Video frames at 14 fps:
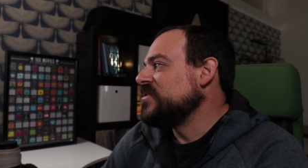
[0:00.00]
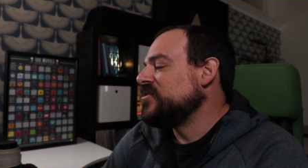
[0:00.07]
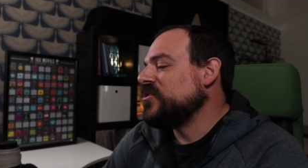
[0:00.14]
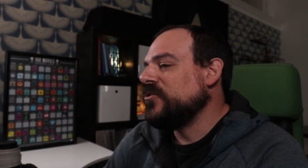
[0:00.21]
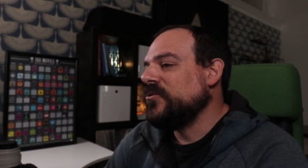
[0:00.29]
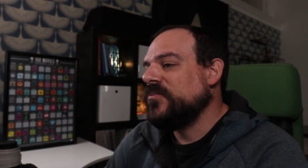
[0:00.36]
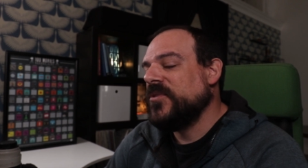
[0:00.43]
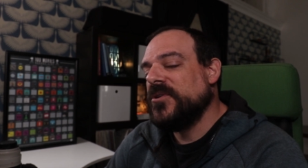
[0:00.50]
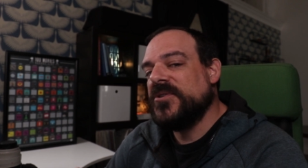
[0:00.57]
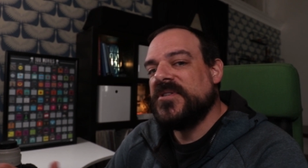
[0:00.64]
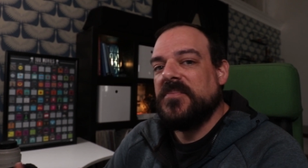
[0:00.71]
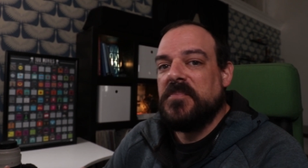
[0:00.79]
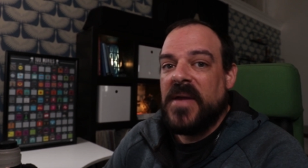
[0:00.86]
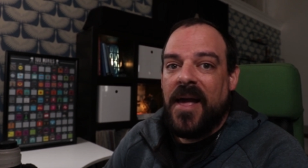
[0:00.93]
so there's
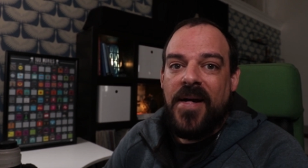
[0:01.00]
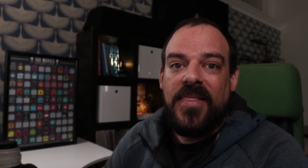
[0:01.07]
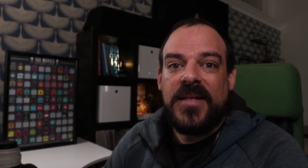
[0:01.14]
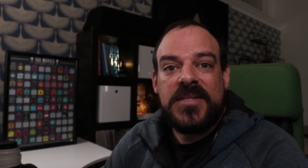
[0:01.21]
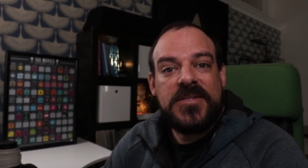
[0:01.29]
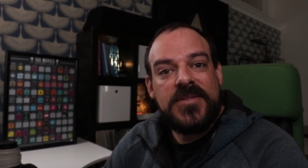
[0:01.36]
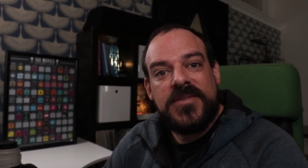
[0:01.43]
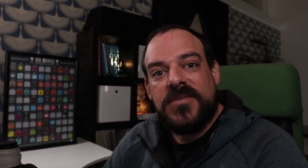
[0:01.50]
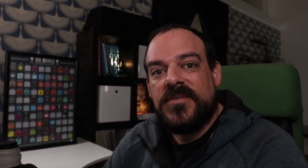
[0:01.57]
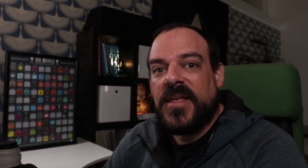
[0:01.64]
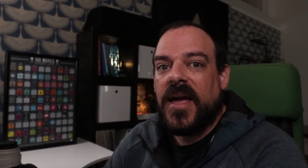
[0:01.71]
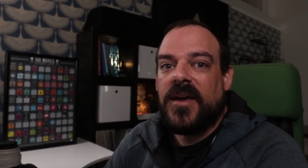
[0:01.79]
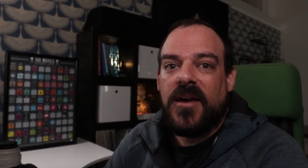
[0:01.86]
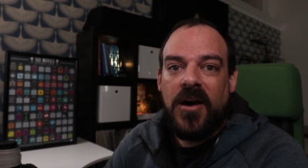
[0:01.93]
a balance
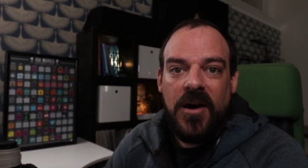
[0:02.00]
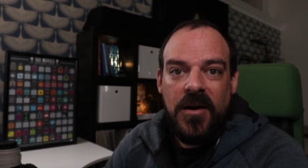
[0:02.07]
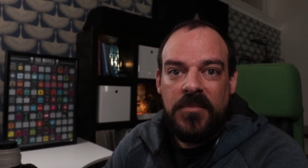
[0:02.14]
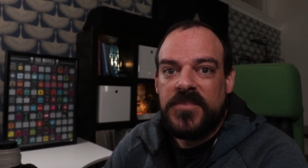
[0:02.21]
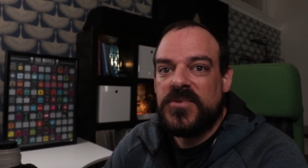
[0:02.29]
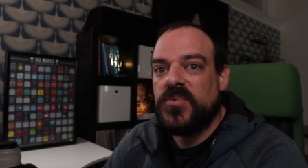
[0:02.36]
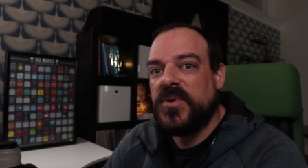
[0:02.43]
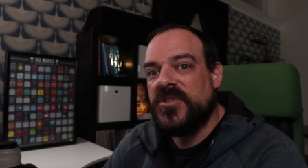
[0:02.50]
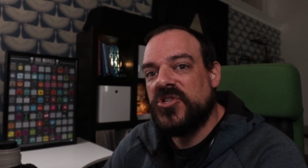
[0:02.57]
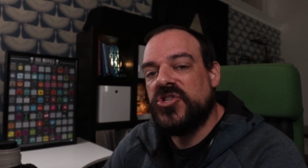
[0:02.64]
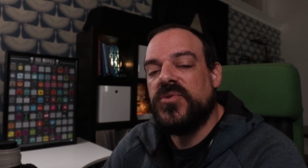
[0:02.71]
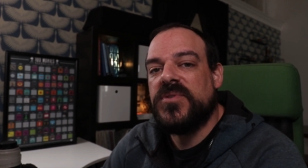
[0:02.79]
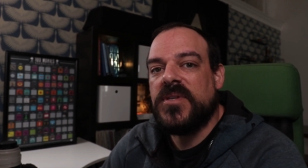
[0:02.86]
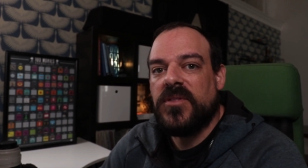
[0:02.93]
that comes with
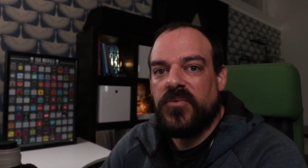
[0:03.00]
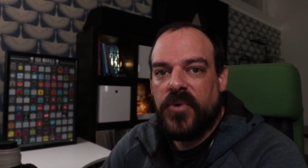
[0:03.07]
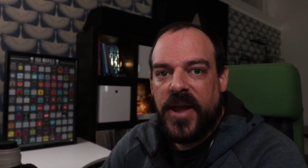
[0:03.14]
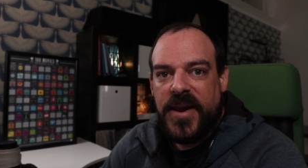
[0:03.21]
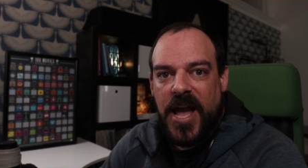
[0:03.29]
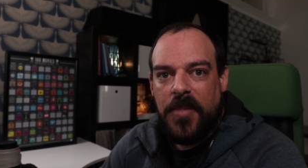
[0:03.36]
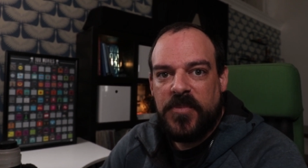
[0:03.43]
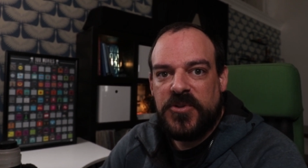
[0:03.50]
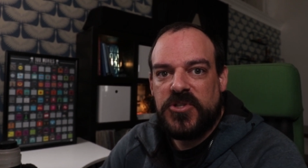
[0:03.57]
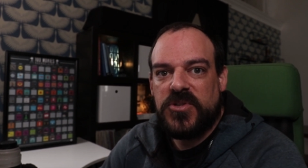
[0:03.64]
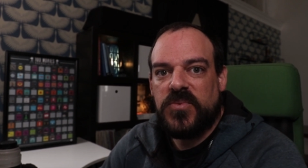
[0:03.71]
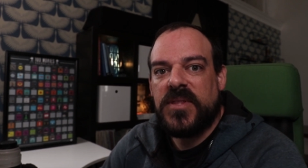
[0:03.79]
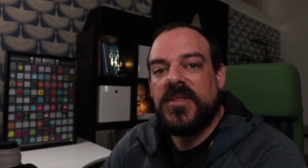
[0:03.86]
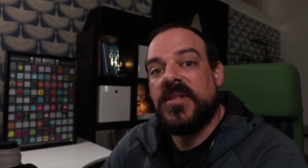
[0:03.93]
choosing the right
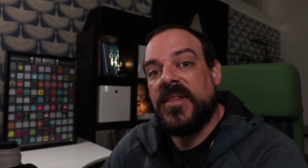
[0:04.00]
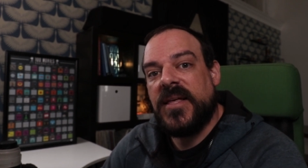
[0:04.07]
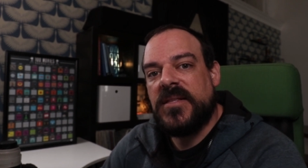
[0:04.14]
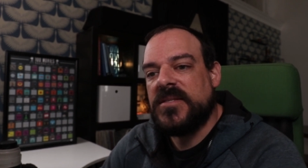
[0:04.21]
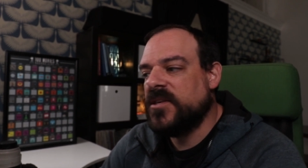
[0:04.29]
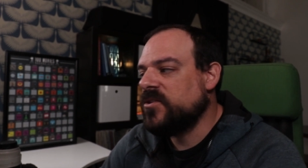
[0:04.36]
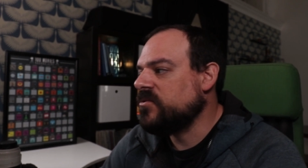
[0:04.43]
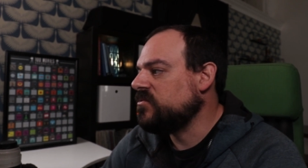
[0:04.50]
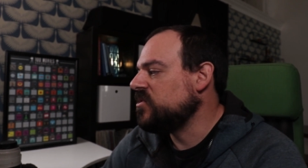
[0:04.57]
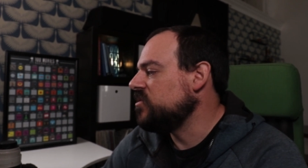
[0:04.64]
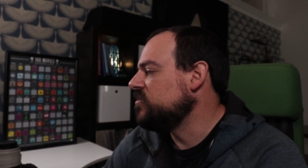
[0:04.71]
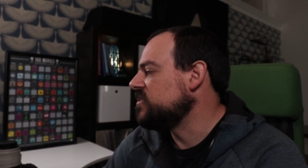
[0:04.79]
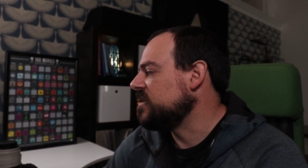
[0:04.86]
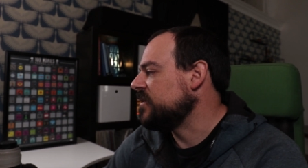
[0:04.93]
aperture with the lens that you're
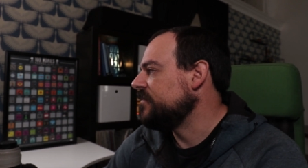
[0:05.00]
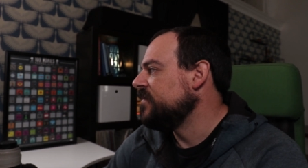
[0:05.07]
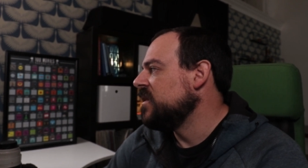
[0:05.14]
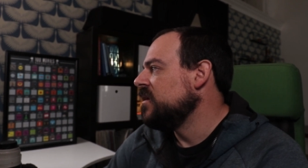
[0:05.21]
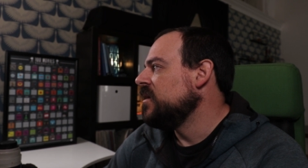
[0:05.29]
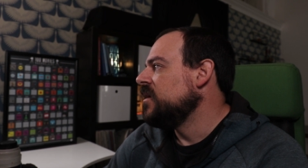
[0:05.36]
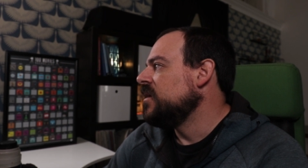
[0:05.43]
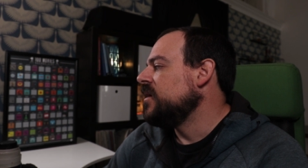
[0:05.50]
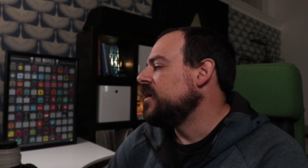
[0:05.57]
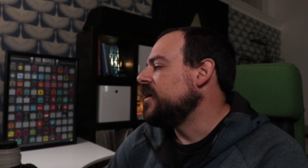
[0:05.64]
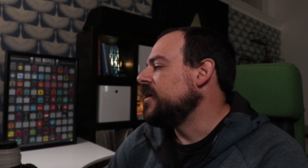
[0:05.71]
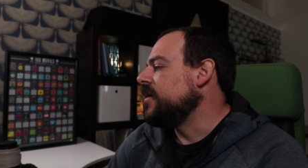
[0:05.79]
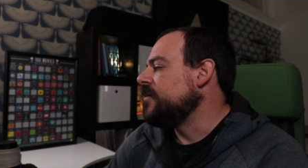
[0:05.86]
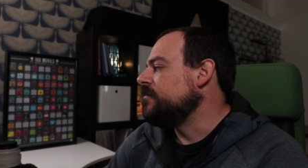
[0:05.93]
using.
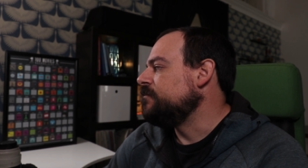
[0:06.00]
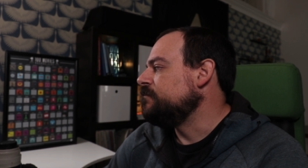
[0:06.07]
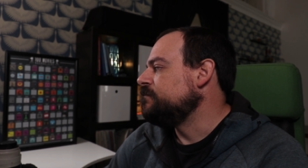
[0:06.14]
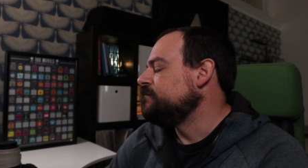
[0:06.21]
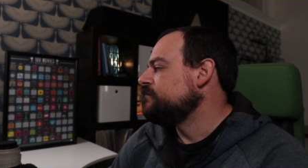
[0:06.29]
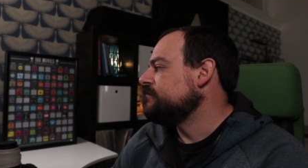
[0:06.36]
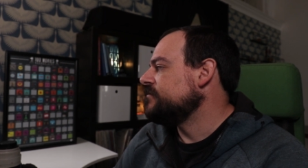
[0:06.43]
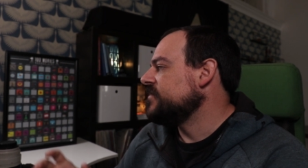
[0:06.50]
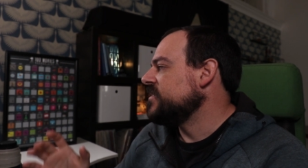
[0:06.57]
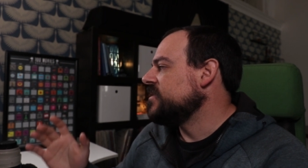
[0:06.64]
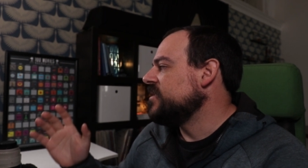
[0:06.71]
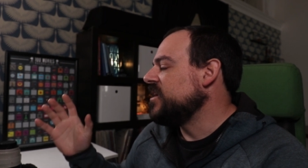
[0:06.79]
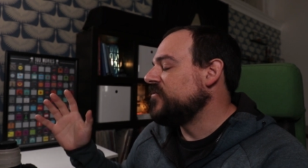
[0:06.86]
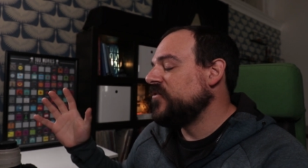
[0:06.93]
Um,
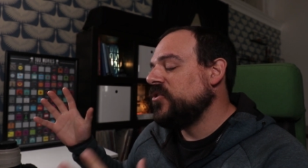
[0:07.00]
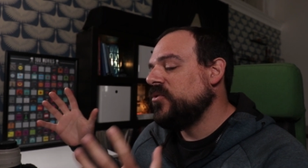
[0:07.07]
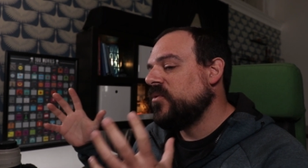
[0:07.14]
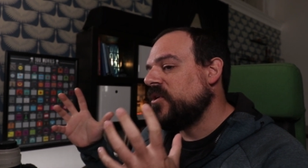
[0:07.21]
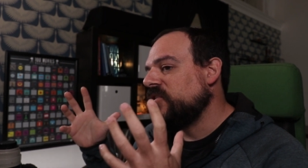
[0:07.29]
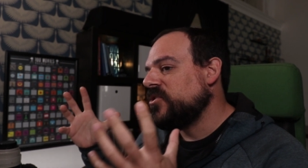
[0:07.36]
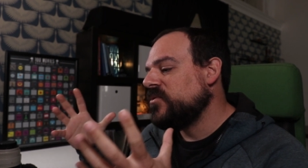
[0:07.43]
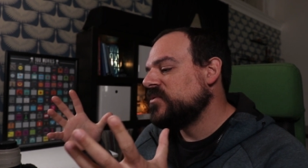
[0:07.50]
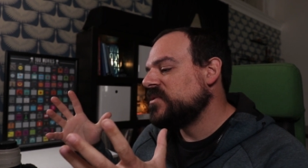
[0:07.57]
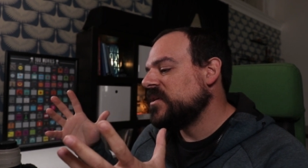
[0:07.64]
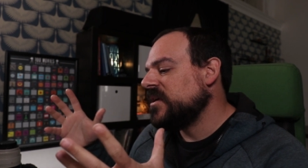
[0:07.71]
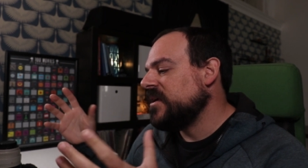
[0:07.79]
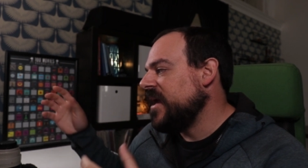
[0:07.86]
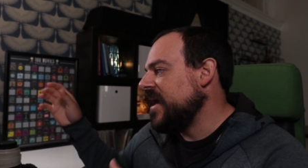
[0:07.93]
if you are
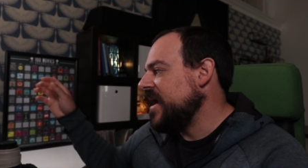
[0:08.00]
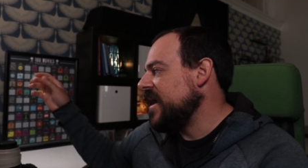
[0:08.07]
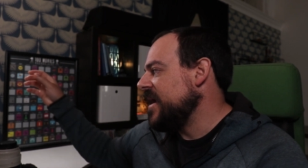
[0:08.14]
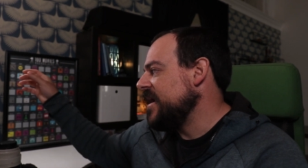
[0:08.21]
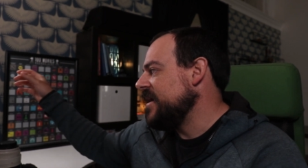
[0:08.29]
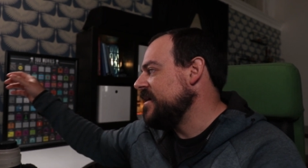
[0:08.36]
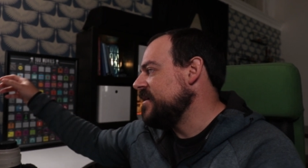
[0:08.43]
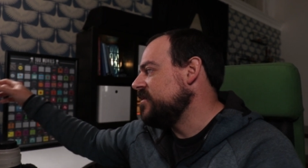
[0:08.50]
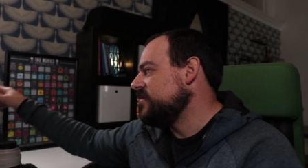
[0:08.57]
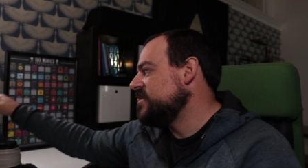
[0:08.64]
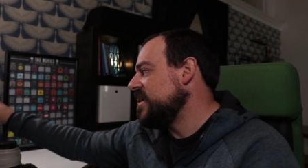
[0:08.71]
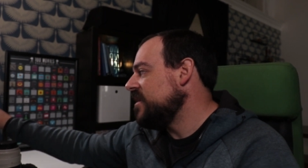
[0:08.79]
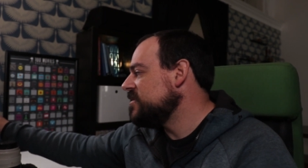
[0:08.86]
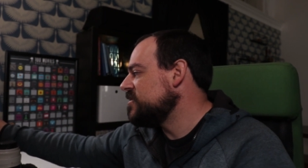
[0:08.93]
using a
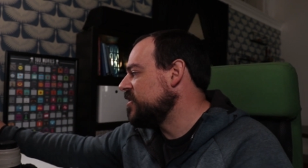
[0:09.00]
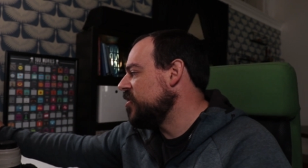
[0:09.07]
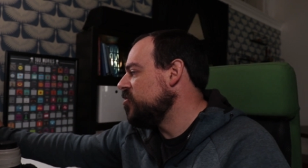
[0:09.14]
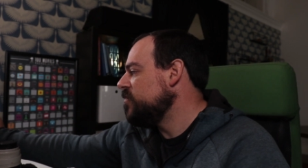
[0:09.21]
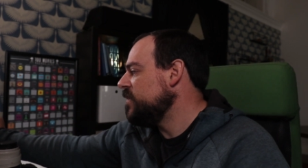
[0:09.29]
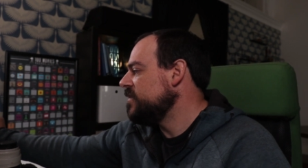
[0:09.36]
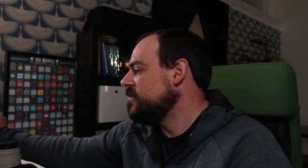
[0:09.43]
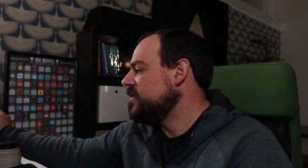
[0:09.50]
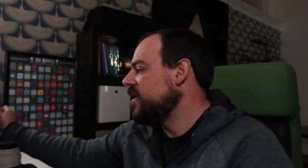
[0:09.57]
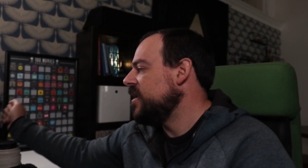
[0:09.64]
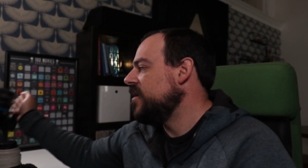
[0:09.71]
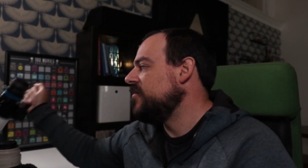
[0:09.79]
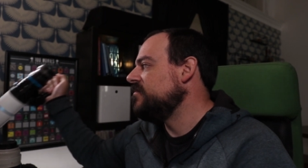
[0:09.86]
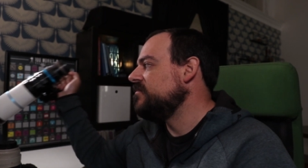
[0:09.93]
telescope,
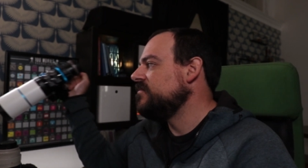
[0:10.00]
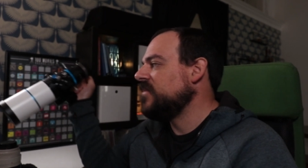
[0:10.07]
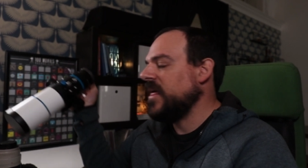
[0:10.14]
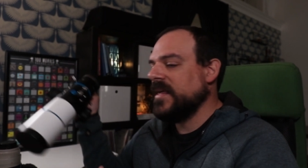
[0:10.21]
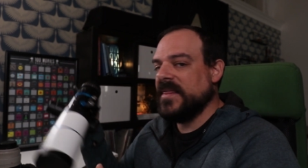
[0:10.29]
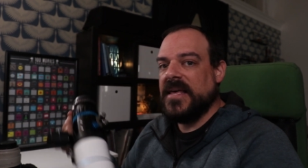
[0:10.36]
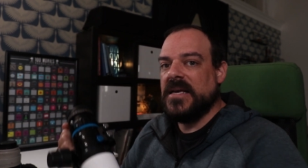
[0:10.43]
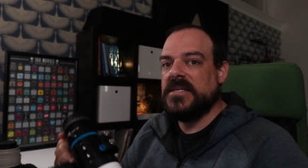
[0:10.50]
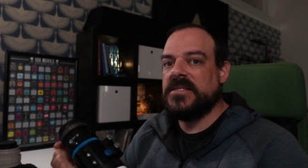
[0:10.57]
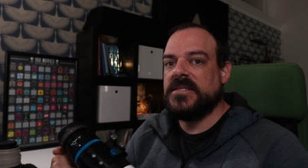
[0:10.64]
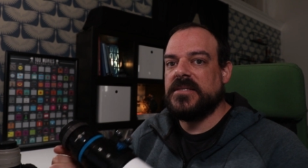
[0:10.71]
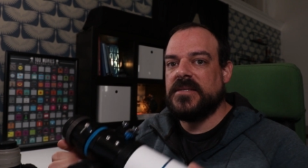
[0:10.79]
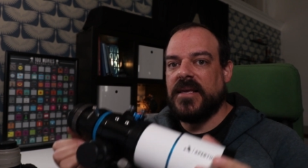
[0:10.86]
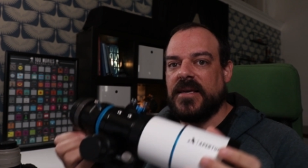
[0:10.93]
um, like this,